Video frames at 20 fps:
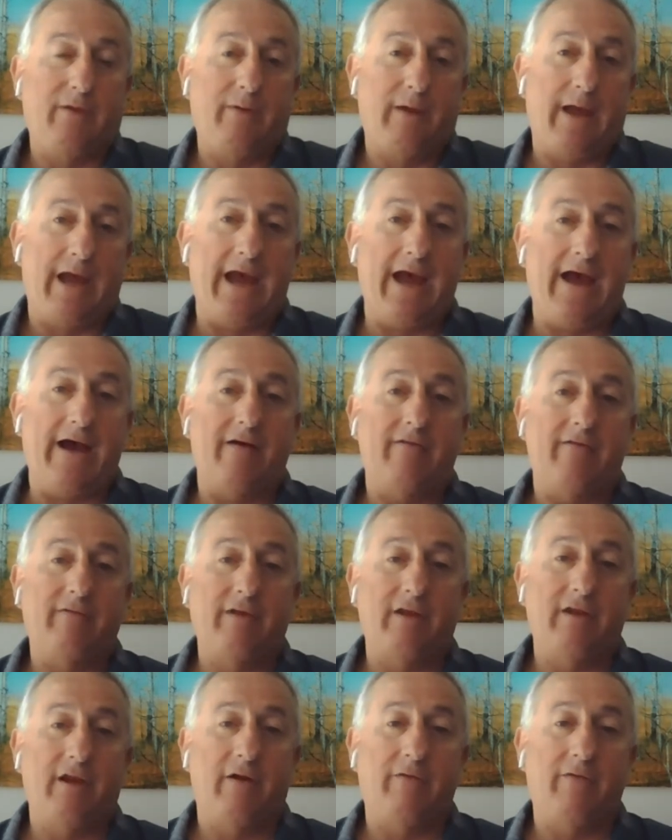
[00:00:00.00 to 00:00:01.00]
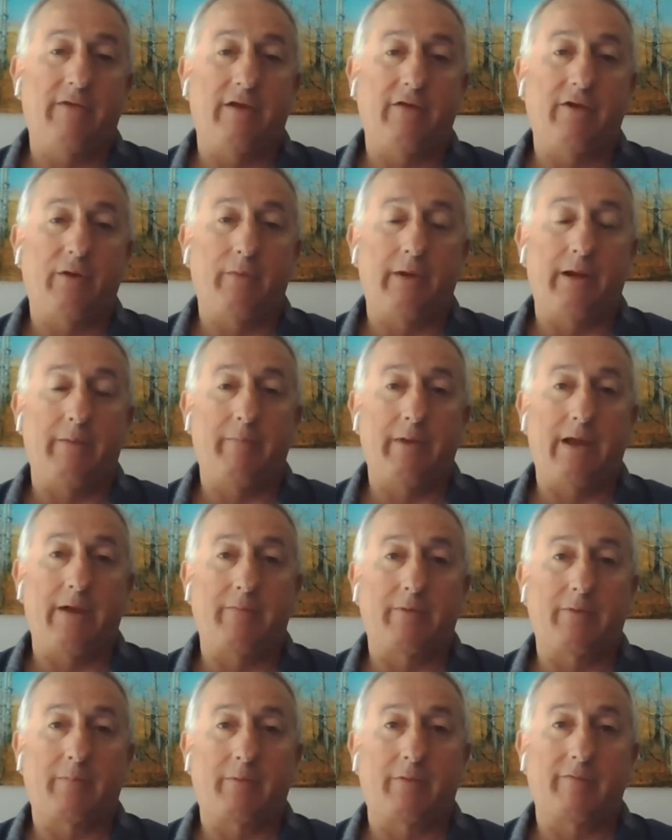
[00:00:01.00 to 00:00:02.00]
you have, that you would be
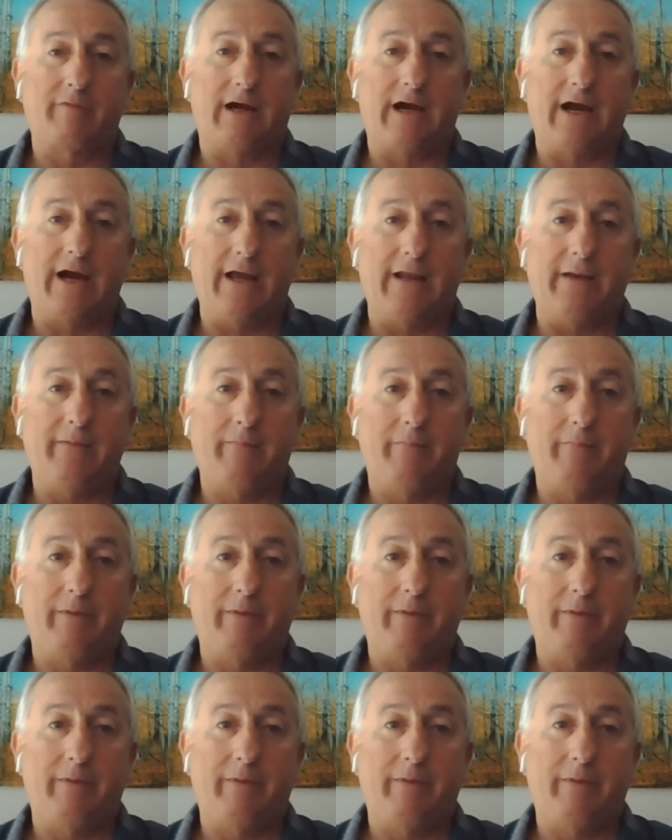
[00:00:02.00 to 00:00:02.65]
able to provide.